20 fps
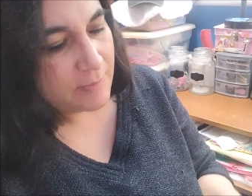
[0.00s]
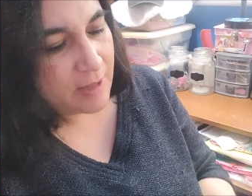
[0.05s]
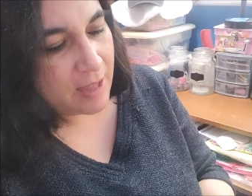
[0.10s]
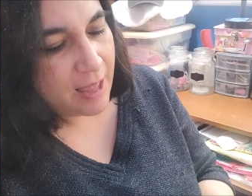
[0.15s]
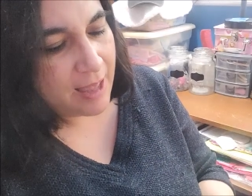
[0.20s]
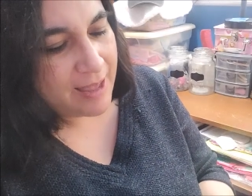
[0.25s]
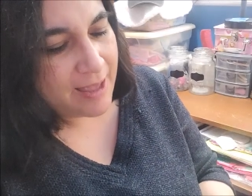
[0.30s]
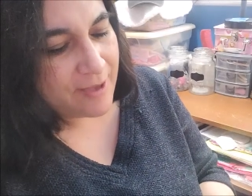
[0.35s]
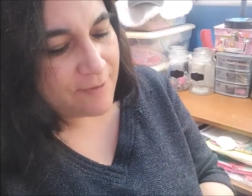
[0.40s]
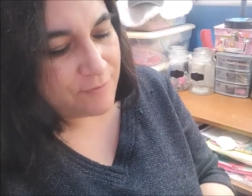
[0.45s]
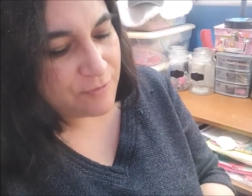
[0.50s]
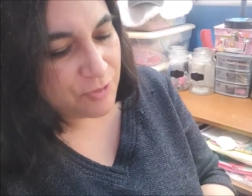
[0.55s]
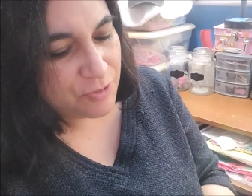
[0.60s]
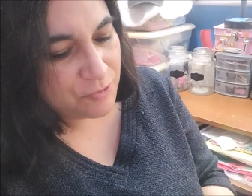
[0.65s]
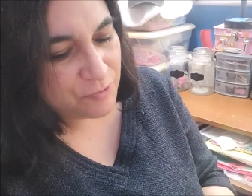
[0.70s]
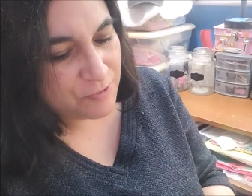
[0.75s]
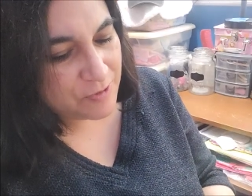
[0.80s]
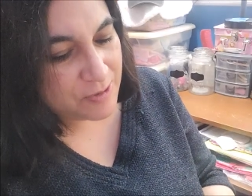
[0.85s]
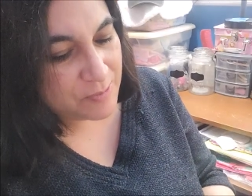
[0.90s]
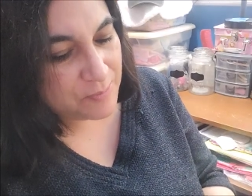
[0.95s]
I have a
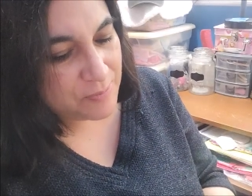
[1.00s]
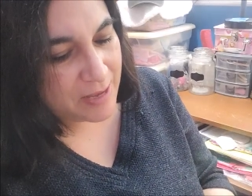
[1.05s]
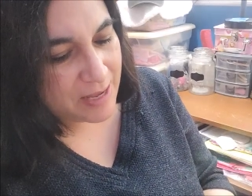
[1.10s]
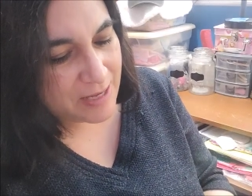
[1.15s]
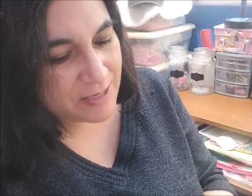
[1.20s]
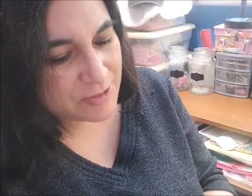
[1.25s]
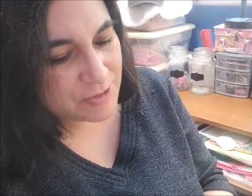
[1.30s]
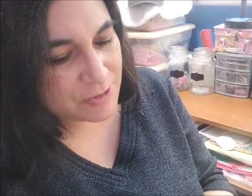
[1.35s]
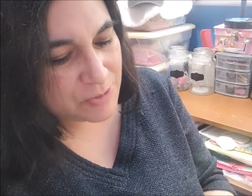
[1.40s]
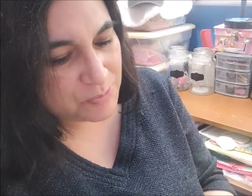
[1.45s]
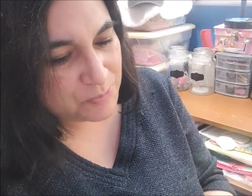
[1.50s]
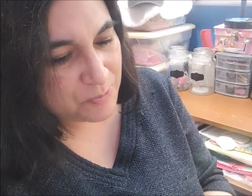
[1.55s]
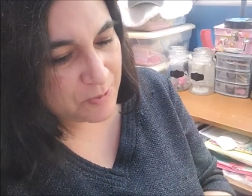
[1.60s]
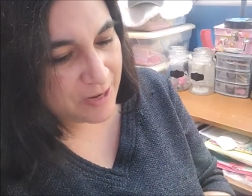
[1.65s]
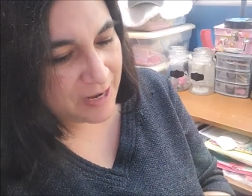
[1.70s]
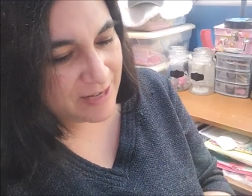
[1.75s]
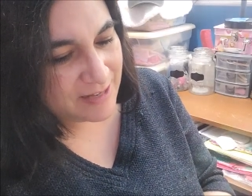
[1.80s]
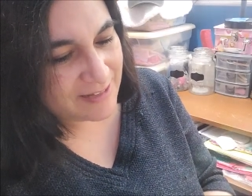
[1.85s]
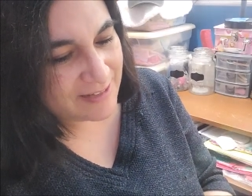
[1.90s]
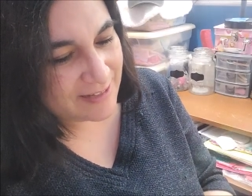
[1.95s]
three-page
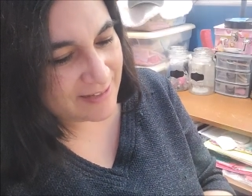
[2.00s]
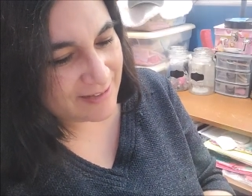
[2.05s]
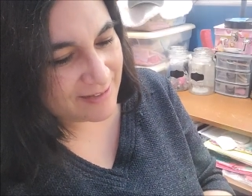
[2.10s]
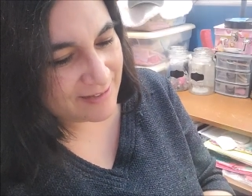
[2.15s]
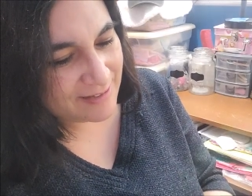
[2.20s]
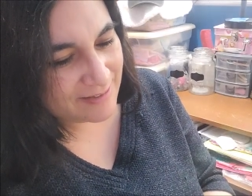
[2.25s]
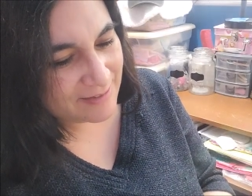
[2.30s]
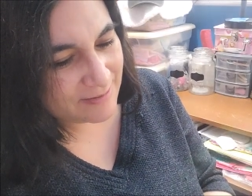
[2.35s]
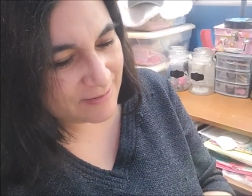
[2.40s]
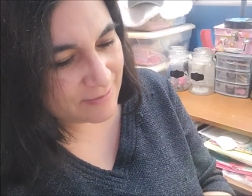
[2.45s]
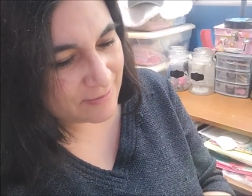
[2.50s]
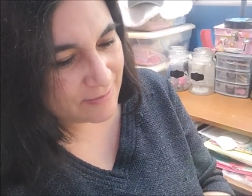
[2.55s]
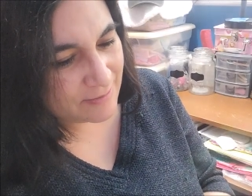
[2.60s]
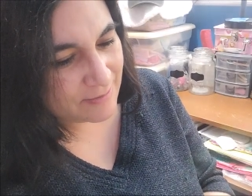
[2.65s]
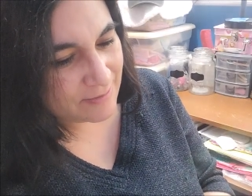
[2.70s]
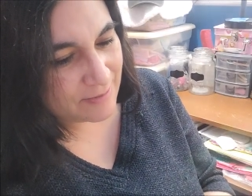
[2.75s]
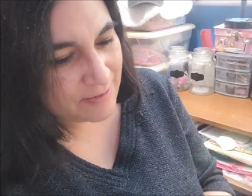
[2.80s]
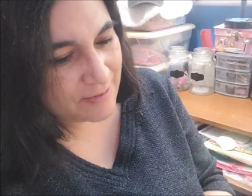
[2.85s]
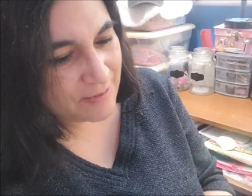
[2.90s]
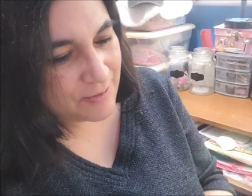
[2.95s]
spread,
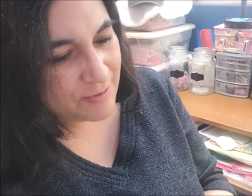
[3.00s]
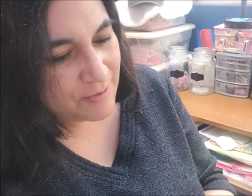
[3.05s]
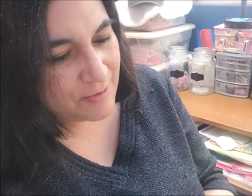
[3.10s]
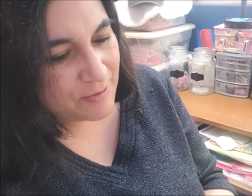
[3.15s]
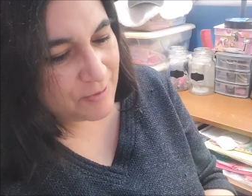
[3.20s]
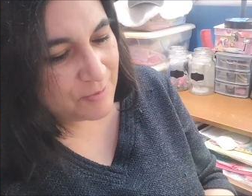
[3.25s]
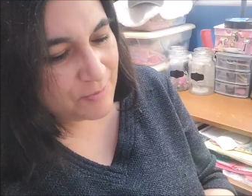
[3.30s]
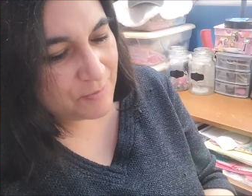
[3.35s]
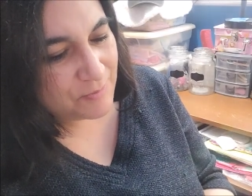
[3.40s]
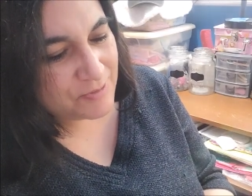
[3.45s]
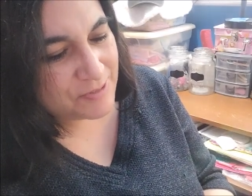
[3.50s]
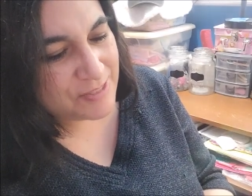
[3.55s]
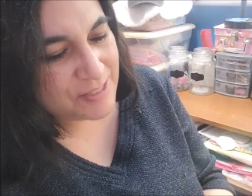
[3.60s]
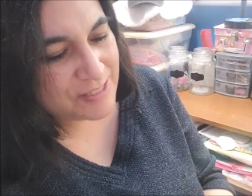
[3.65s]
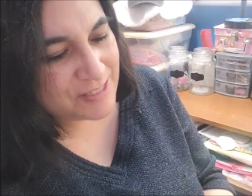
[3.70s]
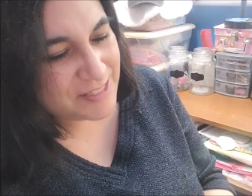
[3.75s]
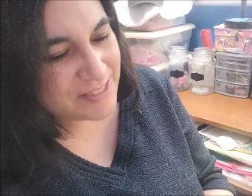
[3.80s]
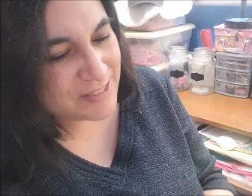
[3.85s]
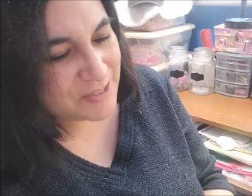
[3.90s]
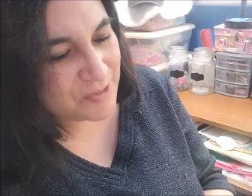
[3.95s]
which
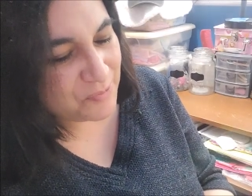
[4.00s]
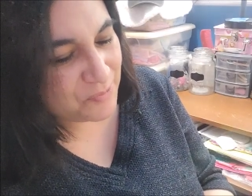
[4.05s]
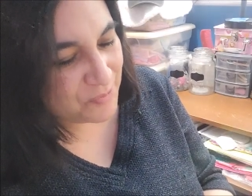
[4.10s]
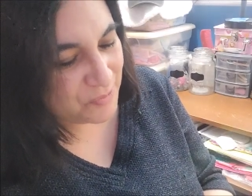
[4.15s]
is so